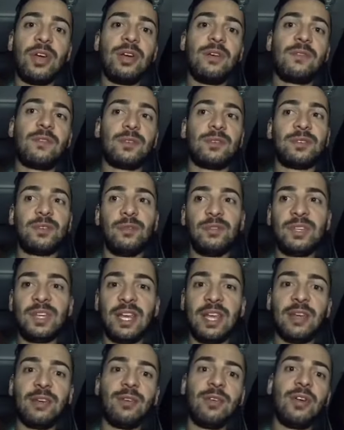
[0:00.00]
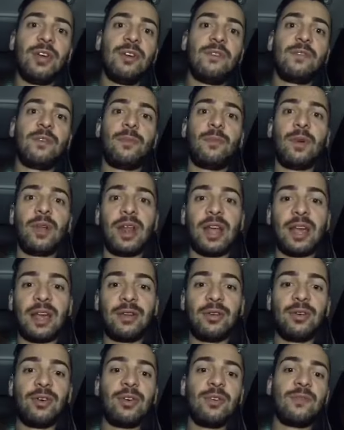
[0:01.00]
for soltinho, for
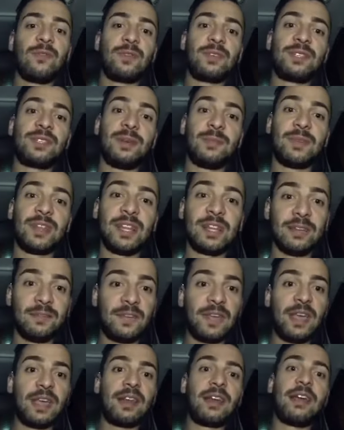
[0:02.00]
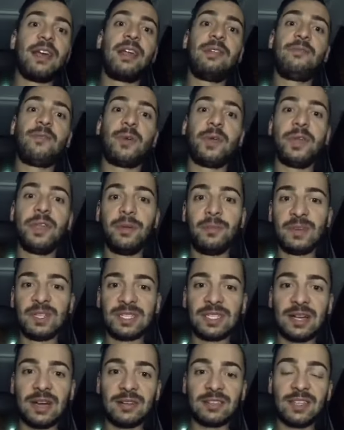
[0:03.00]
bolero, for samba de gafieira, and for Cuban
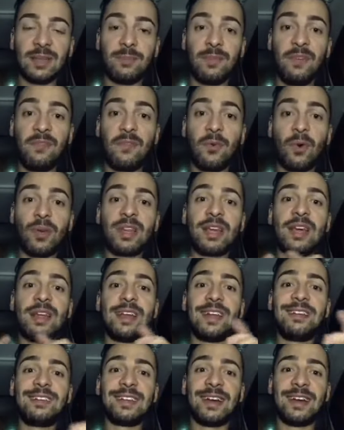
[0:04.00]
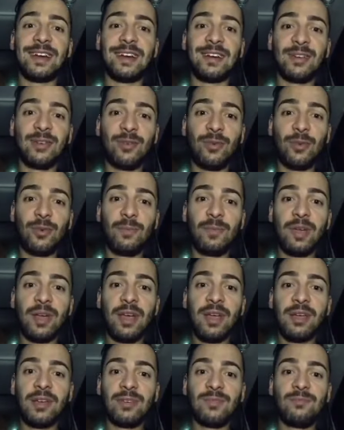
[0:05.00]
salsa before that entire group
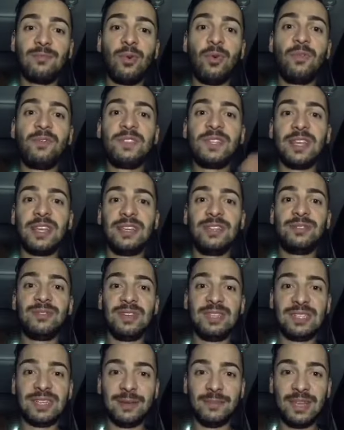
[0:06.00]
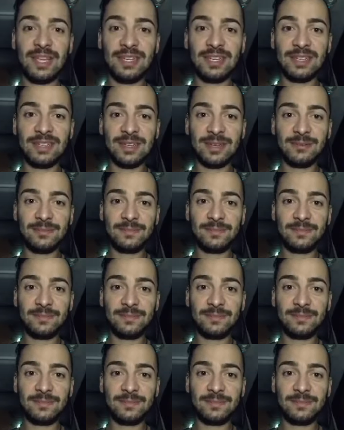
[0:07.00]
moves into intermediate,